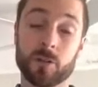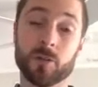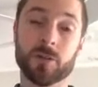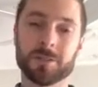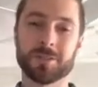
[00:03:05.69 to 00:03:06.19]

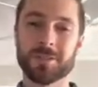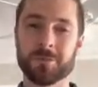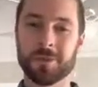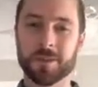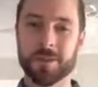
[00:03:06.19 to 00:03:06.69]
Wilson,
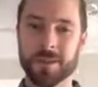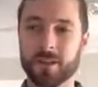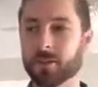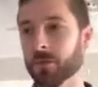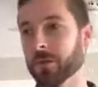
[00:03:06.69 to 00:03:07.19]

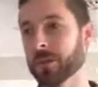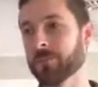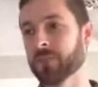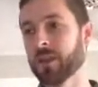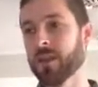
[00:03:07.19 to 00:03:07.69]
each week.
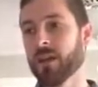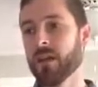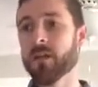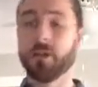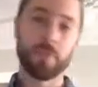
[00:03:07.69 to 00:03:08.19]

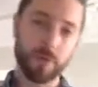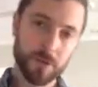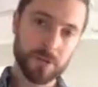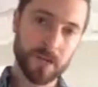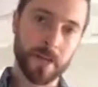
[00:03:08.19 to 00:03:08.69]
And then
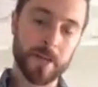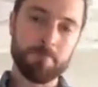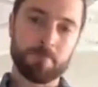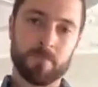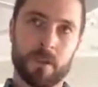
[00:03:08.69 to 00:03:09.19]

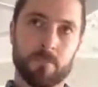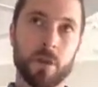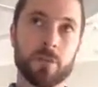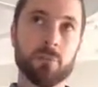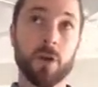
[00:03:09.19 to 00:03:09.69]
Thursday,
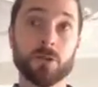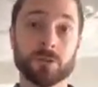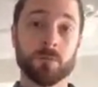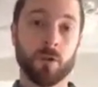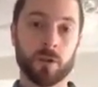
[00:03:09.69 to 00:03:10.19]
probably the
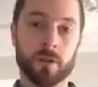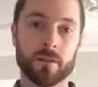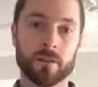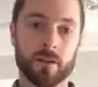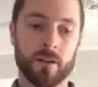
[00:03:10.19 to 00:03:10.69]
most
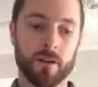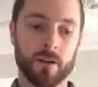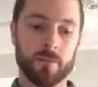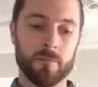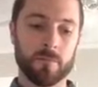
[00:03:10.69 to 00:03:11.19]
important
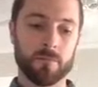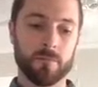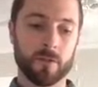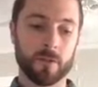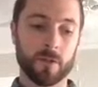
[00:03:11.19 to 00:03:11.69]

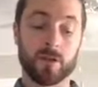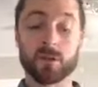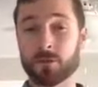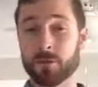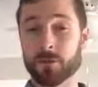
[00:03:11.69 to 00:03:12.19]
in
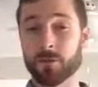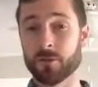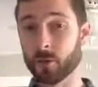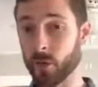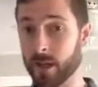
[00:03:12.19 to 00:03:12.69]
terms of your
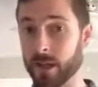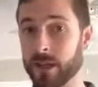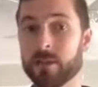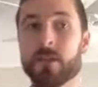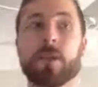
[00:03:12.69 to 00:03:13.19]

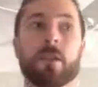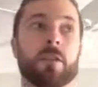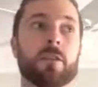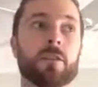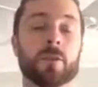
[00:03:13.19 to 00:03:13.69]
grade,
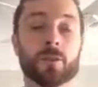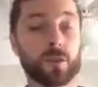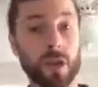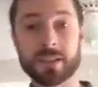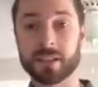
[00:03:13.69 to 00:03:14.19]
their
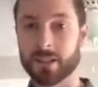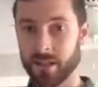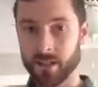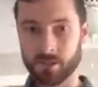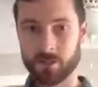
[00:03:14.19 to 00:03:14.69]

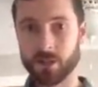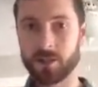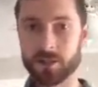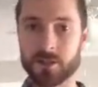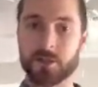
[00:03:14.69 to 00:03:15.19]
tracing
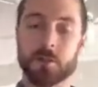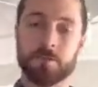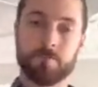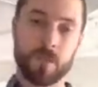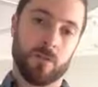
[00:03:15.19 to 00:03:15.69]
exercises
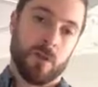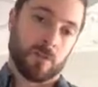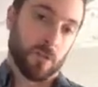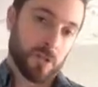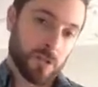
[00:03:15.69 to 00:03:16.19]
due. You
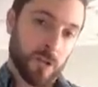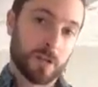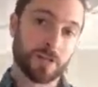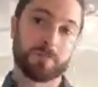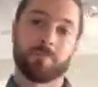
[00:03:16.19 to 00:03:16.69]
ask, what is
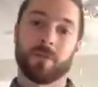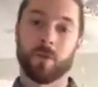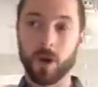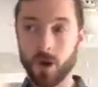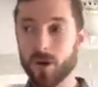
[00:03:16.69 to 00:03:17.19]
tracing?
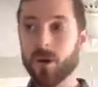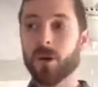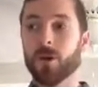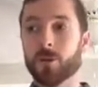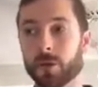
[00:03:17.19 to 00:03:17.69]
Well,
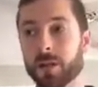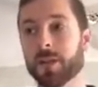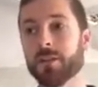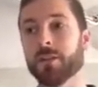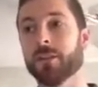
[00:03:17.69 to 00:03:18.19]

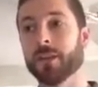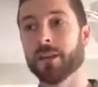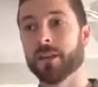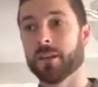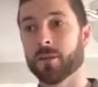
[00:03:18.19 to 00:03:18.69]
read
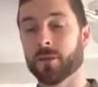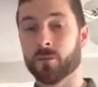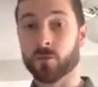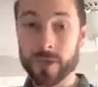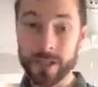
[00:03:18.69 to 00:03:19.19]
the
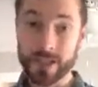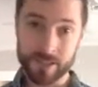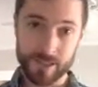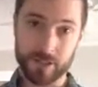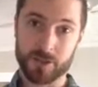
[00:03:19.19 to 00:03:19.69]
reading
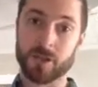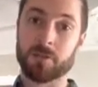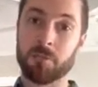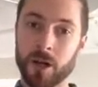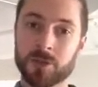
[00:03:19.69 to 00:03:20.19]
section
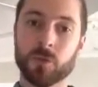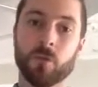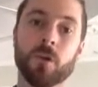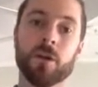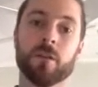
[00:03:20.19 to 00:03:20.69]
in
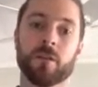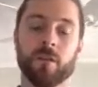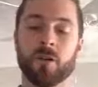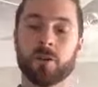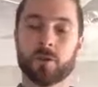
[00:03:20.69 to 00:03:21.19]
Module 1
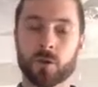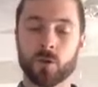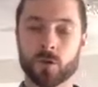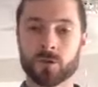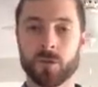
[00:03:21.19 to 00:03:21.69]
on your
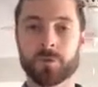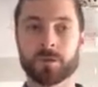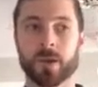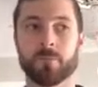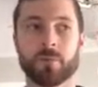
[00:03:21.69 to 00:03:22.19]
course
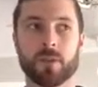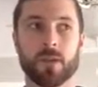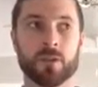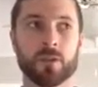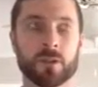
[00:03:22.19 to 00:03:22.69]
website,
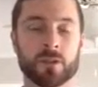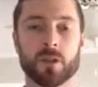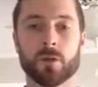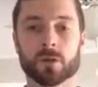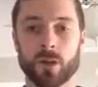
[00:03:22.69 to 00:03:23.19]
and you'll get to
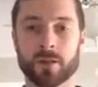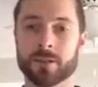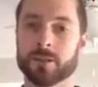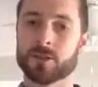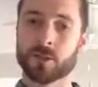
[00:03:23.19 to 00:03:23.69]
know what
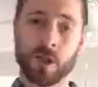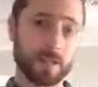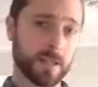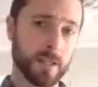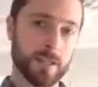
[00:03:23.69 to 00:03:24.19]
tracing is.
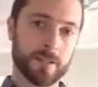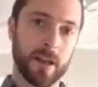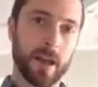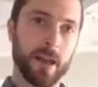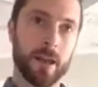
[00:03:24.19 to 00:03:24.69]
Tracing
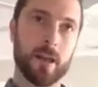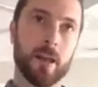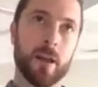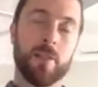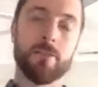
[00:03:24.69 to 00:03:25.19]
is a
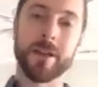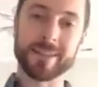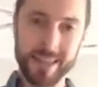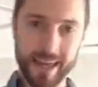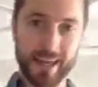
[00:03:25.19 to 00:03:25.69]

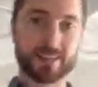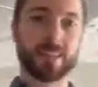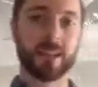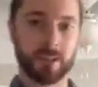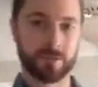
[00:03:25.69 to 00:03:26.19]

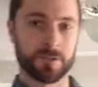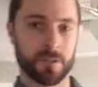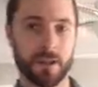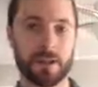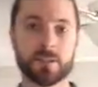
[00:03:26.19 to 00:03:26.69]
fantastic
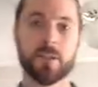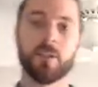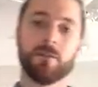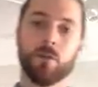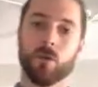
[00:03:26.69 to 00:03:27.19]
exercise
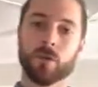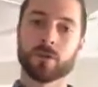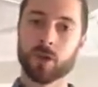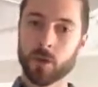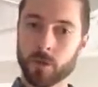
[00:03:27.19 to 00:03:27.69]
for
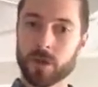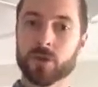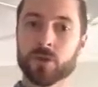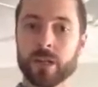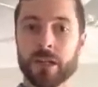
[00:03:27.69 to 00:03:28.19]

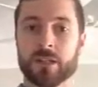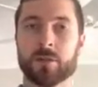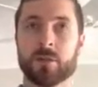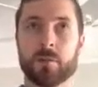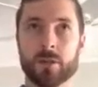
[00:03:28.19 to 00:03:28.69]
interpreting New
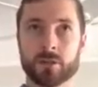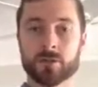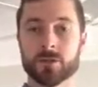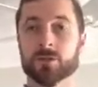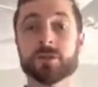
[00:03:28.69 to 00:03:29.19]
Testament
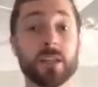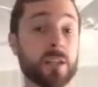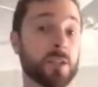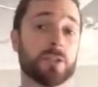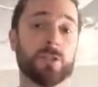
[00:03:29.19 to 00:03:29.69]
epistles. It will
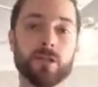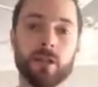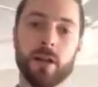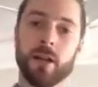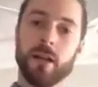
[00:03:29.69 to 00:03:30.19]
teach you
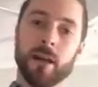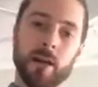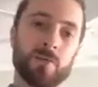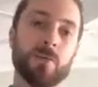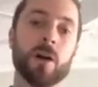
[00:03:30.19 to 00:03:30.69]

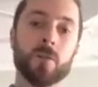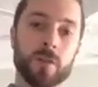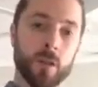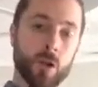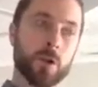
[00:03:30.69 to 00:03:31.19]
how to follow
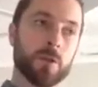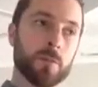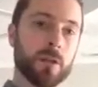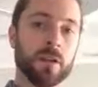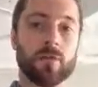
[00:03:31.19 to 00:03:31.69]
the
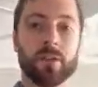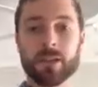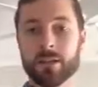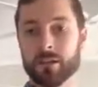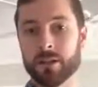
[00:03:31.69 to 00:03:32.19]
argument of
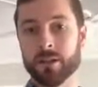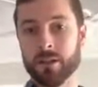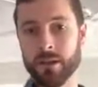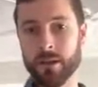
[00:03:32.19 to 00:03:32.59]
any given